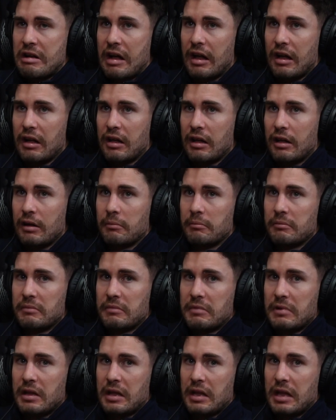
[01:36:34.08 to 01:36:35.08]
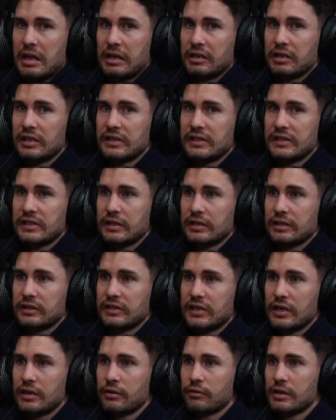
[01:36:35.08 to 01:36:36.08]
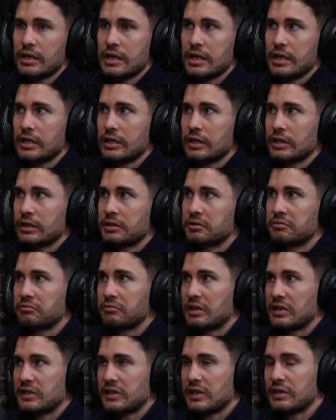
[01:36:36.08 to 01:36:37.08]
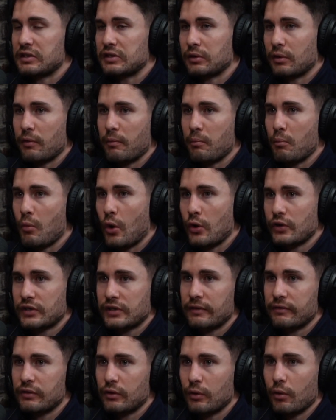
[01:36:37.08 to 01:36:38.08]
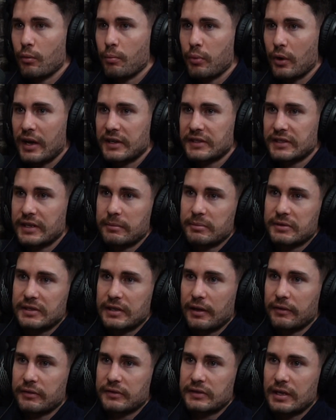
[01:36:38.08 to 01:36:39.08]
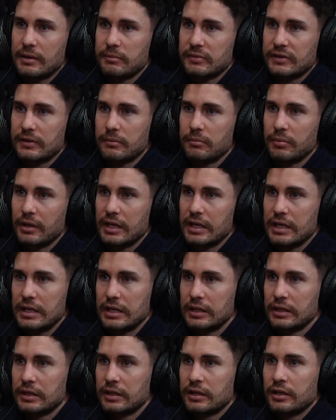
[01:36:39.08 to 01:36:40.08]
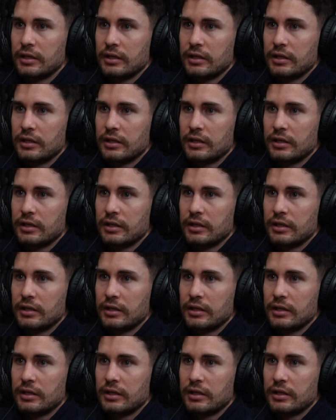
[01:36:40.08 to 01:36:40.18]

And considering, like I said, sort of most of your bicep stuff seems to be